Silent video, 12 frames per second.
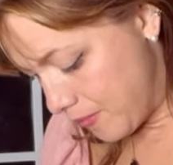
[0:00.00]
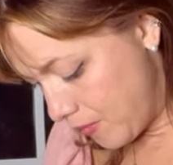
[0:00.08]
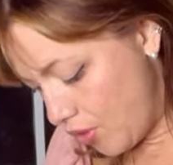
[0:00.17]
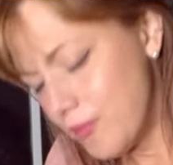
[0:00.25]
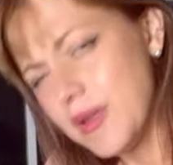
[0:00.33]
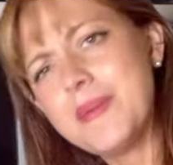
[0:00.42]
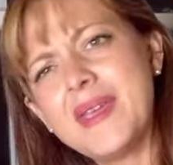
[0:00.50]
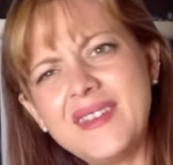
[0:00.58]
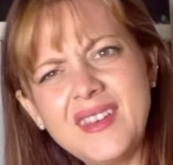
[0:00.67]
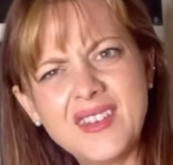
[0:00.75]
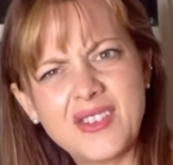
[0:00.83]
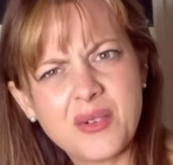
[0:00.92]
oh, maybe I
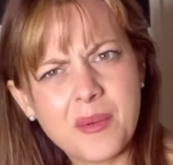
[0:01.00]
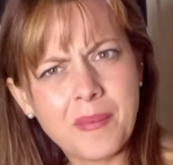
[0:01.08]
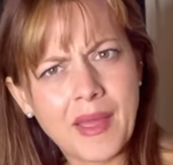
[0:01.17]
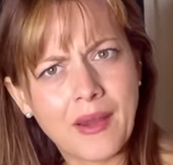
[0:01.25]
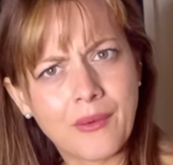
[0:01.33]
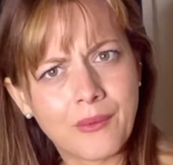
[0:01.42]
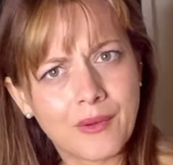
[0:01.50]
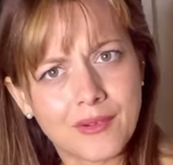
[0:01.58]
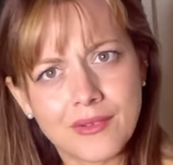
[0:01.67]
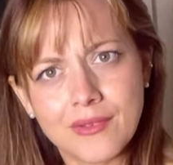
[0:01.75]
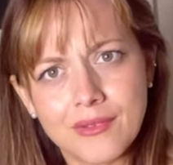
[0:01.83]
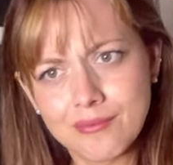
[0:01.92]
didn't do it
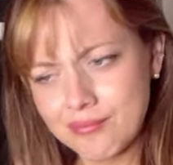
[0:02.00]
backwards.